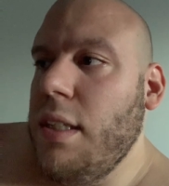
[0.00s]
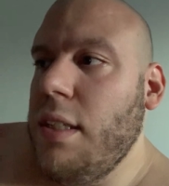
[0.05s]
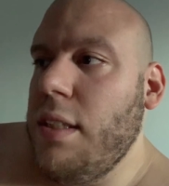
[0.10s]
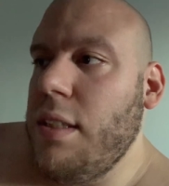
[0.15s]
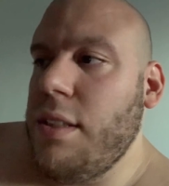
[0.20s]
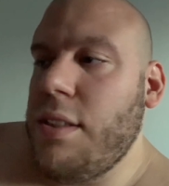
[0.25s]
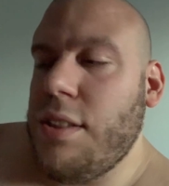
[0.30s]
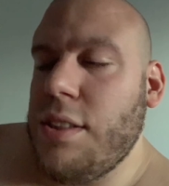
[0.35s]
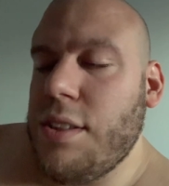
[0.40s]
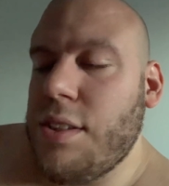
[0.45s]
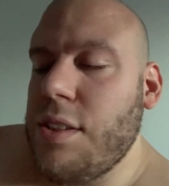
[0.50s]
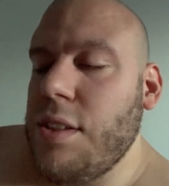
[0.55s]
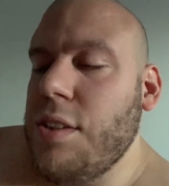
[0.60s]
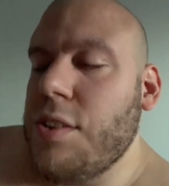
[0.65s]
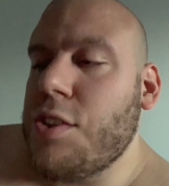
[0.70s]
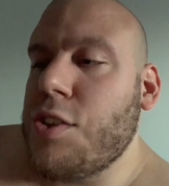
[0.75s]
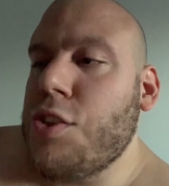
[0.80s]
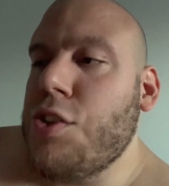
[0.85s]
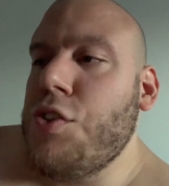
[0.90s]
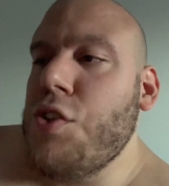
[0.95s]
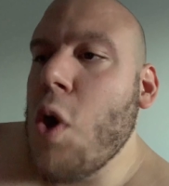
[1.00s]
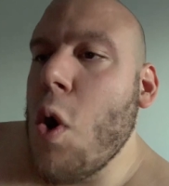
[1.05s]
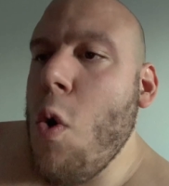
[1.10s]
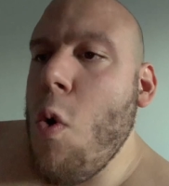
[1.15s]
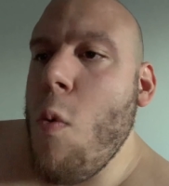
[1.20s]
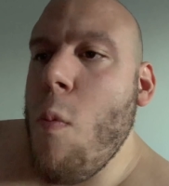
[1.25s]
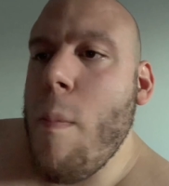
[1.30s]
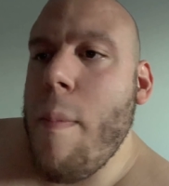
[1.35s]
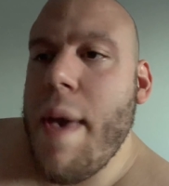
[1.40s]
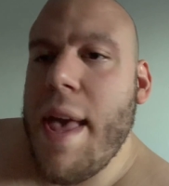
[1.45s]
There's
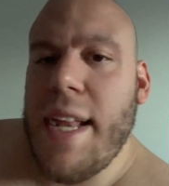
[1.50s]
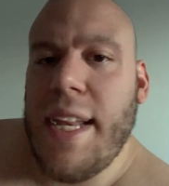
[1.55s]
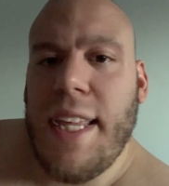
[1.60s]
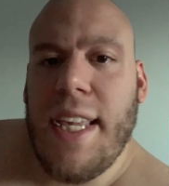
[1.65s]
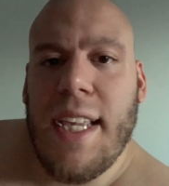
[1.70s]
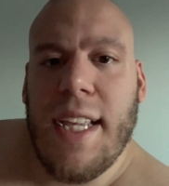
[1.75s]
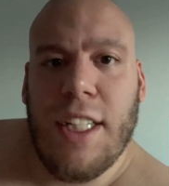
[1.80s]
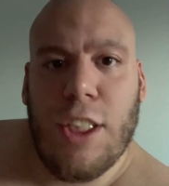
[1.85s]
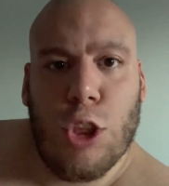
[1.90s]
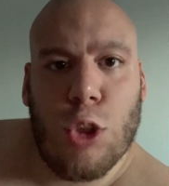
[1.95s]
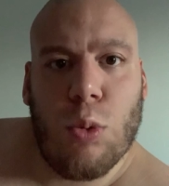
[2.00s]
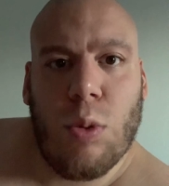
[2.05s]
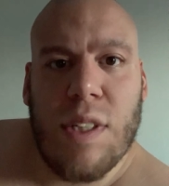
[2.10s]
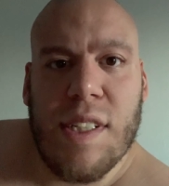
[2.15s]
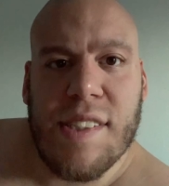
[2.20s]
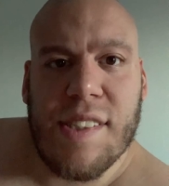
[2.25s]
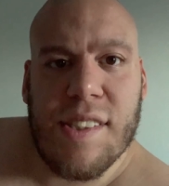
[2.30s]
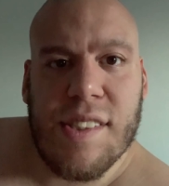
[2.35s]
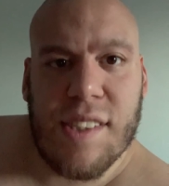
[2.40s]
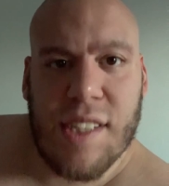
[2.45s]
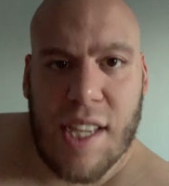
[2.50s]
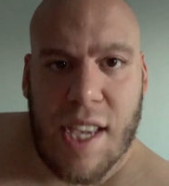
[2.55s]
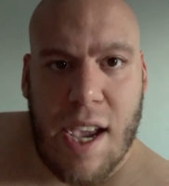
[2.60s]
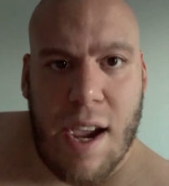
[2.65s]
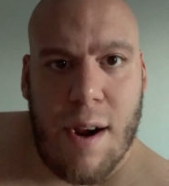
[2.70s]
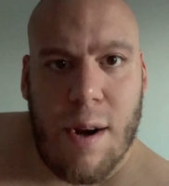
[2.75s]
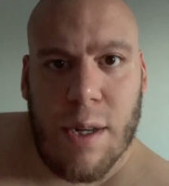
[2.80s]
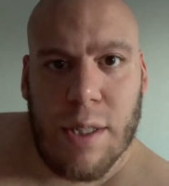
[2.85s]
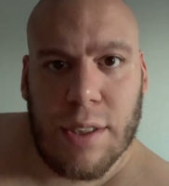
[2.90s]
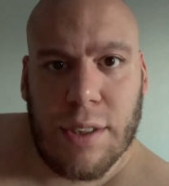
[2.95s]
so many choices and
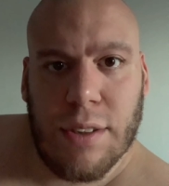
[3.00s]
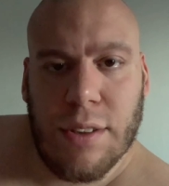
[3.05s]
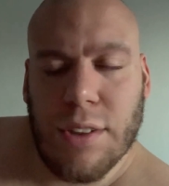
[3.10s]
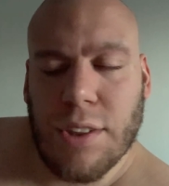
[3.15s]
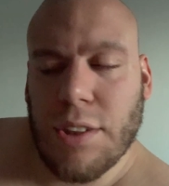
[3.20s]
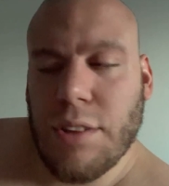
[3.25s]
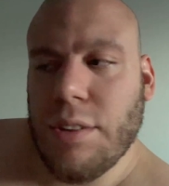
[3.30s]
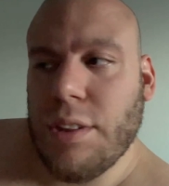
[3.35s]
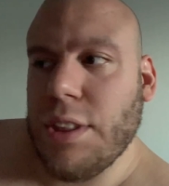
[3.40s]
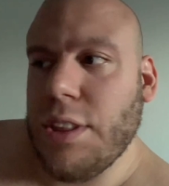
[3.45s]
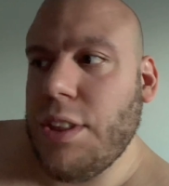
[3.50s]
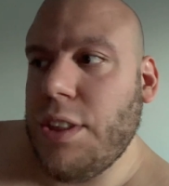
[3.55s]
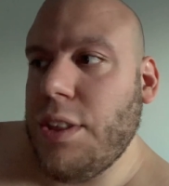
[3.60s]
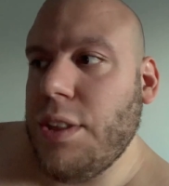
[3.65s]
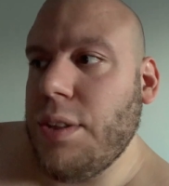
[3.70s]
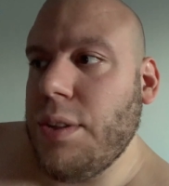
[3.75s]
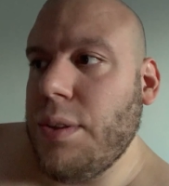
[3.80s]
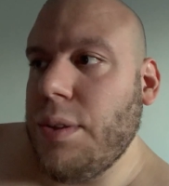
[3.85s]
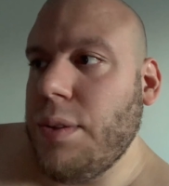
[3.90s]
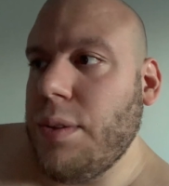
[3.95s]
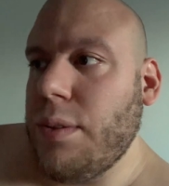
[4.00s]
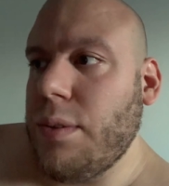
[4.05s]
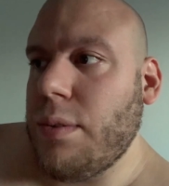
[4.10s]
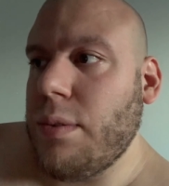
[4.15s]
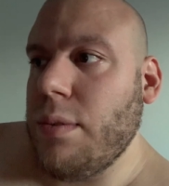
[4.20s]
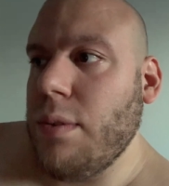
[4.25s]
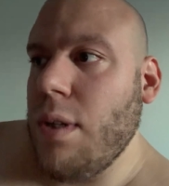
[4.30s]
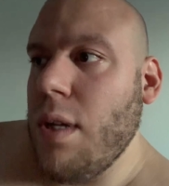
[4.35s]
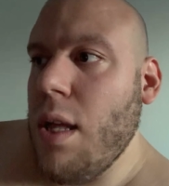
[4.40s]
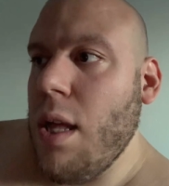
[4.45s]
characters. You could
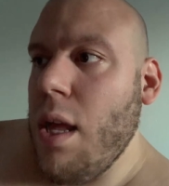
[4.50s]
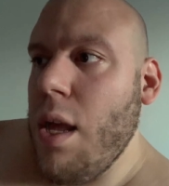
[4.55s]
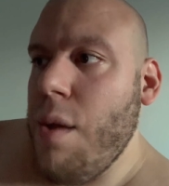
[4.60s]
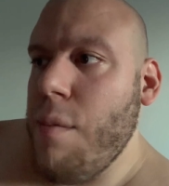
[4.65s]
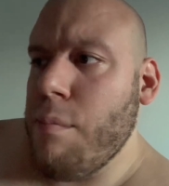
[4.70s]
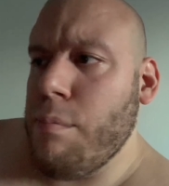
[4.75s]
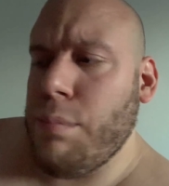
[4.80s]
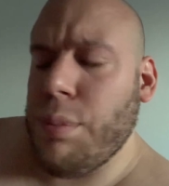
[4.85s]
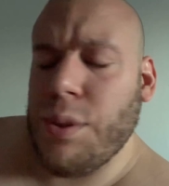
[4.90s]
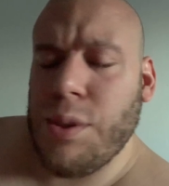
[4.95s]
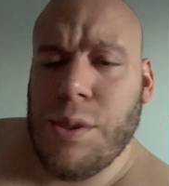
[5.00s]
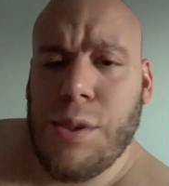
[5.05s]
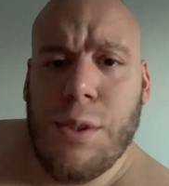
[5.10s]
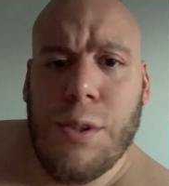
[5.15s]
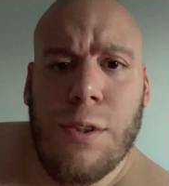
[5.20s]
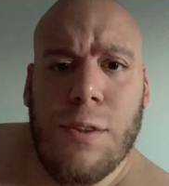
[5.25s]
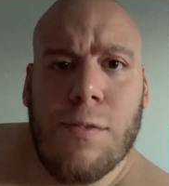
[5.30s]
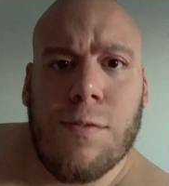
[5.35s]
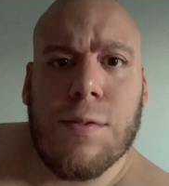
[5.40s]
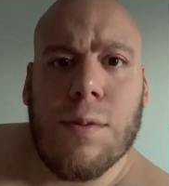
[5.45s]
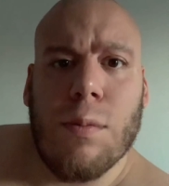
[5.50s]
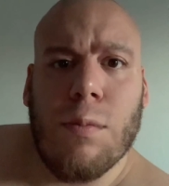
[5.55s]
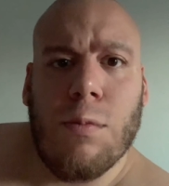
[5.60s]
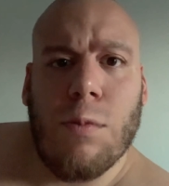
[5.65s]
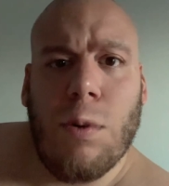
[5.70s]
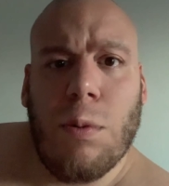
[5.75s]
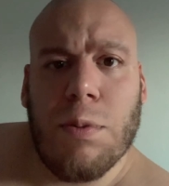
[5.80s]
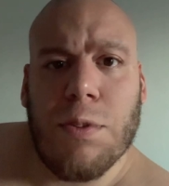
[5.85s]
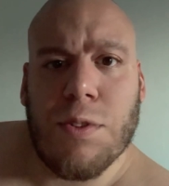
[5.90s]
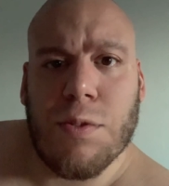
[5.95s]
do Blue from
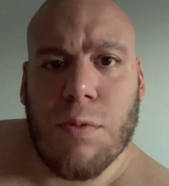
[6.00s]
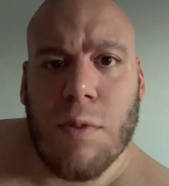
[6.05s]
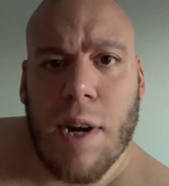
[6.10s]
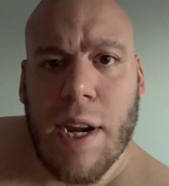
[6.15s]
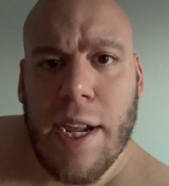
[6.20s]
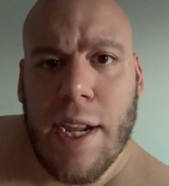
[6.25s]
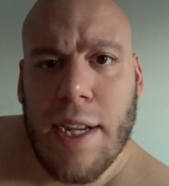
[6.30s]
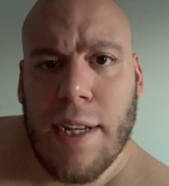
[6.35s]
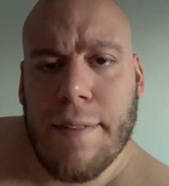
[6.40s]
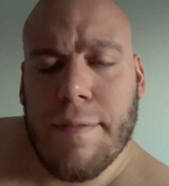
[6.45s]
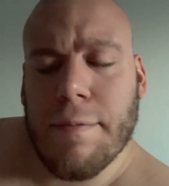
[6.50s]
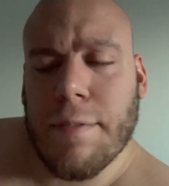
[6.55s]
Wolf's Rain